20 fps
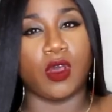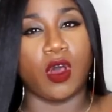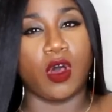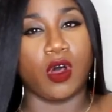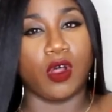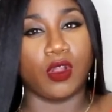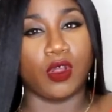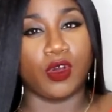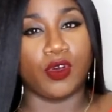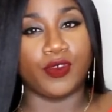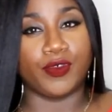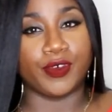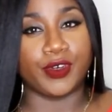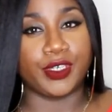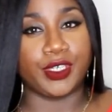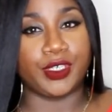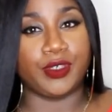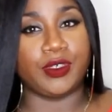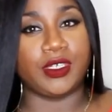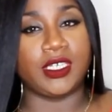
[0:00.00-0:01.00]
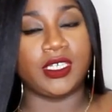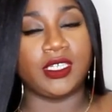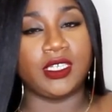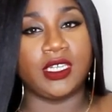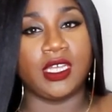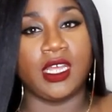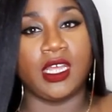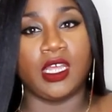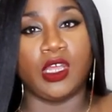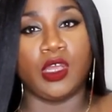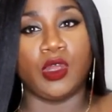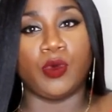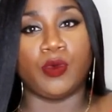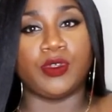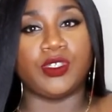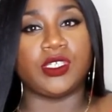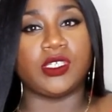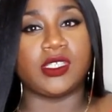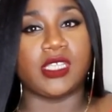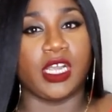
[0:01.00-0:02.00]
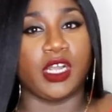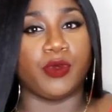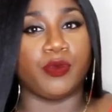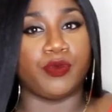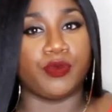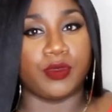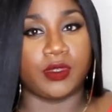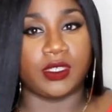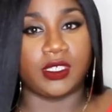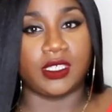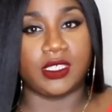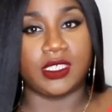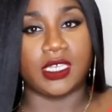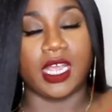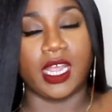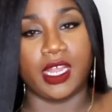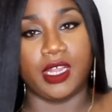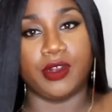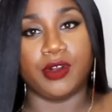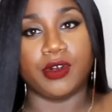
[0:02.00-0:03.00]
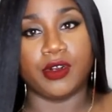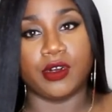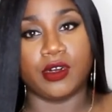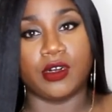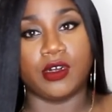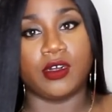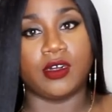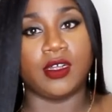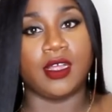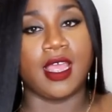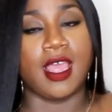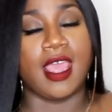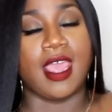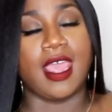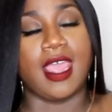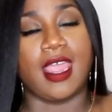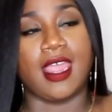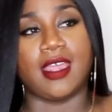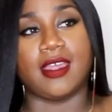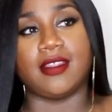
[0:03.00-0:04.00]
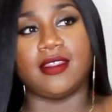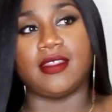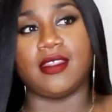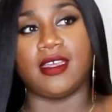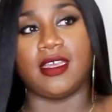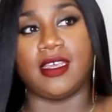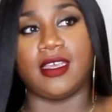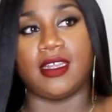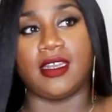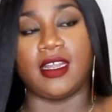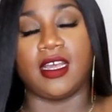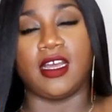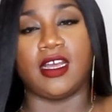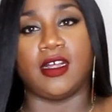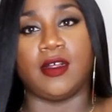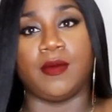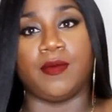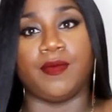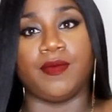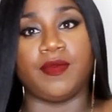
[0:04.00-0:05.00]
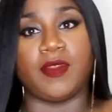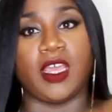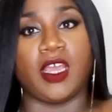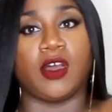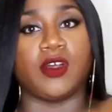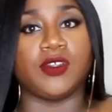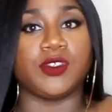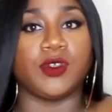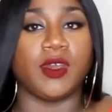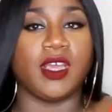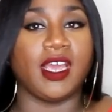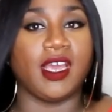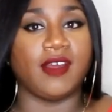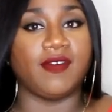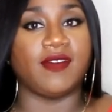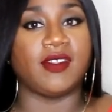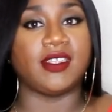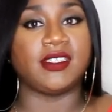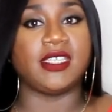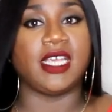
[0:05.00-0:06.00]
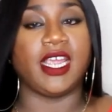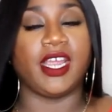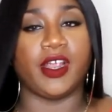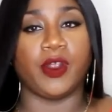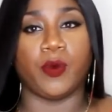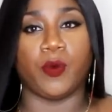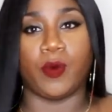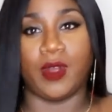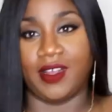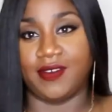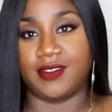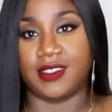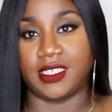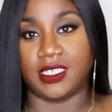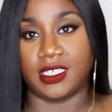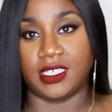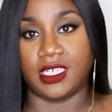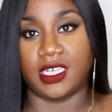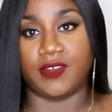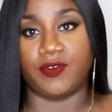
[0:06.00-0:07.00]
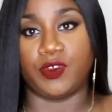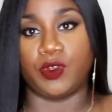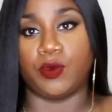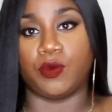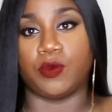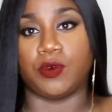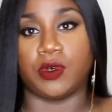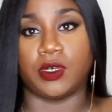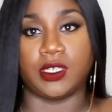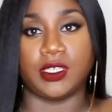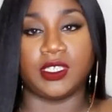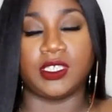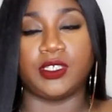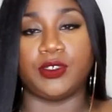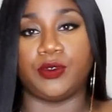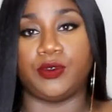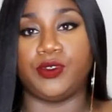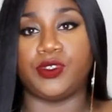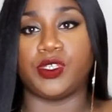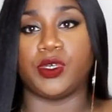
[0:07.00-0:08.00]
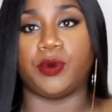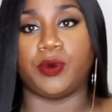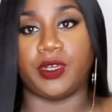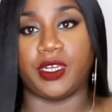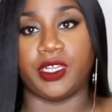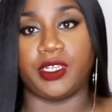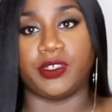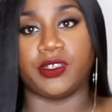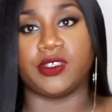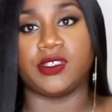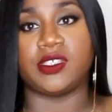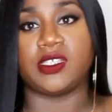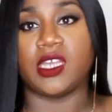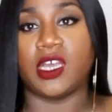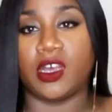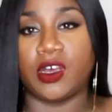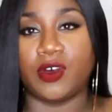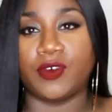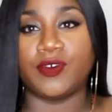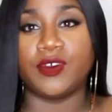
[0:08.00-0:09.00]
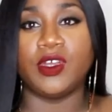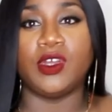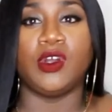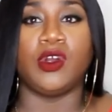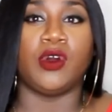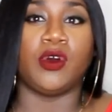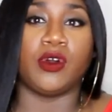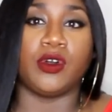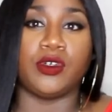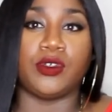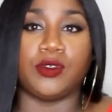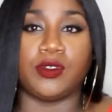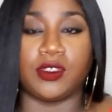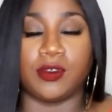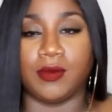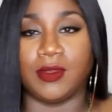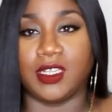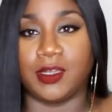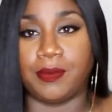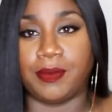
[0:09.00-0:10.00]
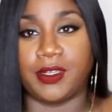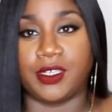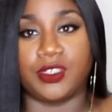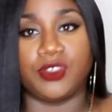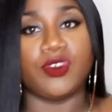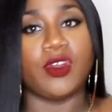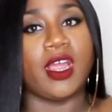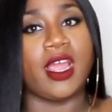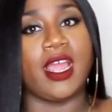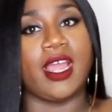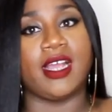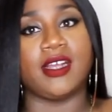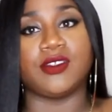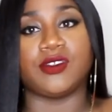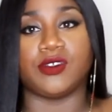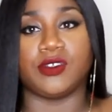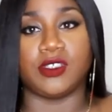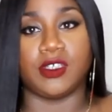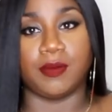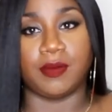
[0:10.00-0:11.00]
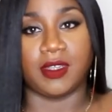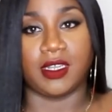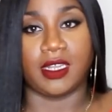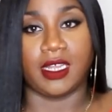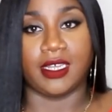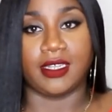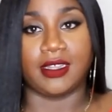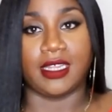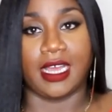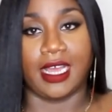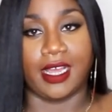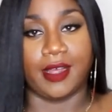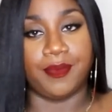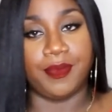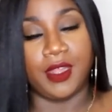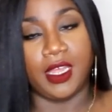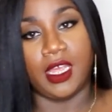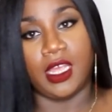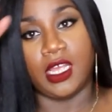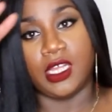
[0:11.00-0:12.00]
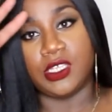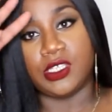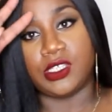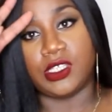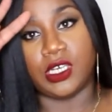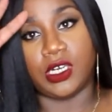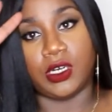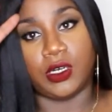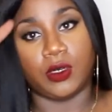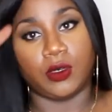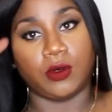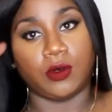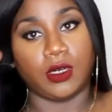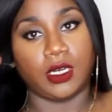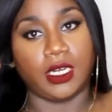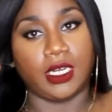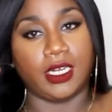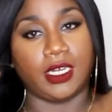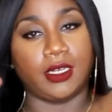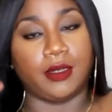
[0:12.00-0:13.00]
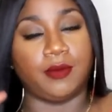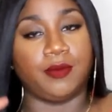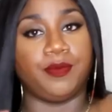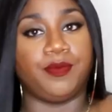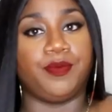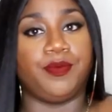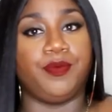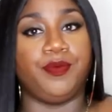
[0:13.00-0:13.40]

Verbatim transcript: all over unit which is like a really tight curl and then um, they also have this hair wefted if you want to sew it in yourself or do some clip-in tracks or something like that so um,